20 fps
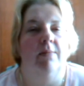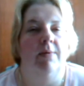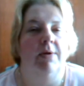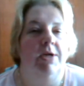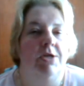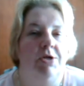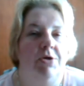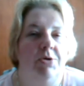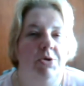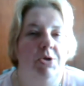when
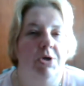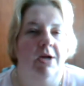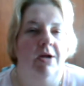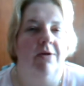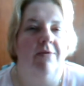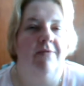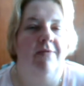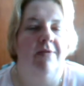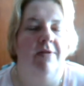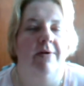you do
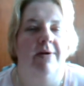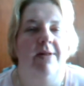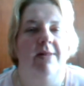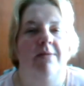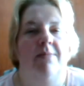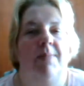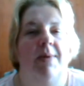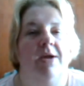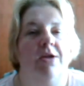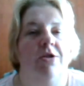drink your
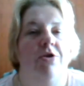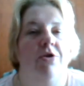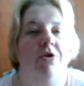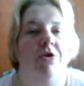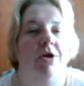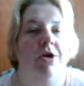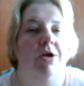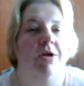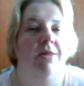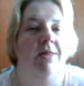fluids, make
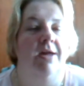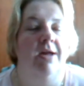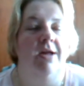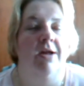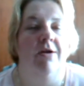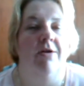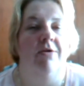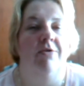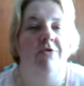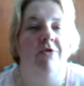sure that
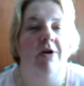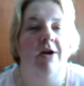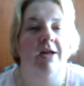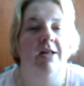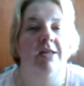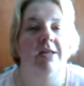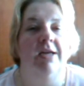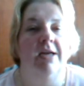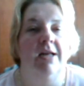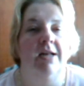you're
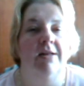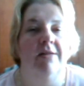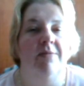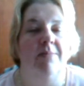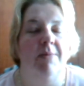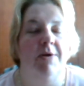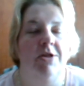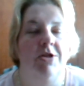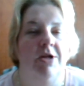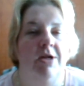trying to get
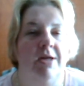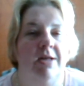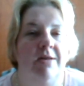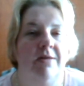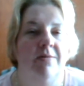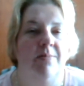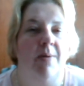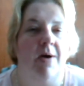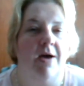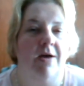as much in
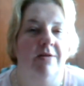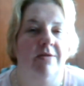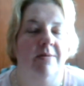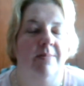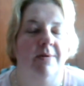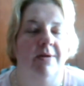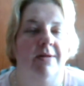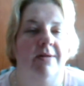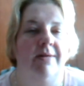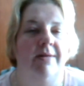as
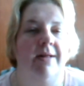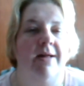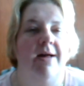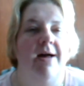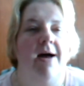possible.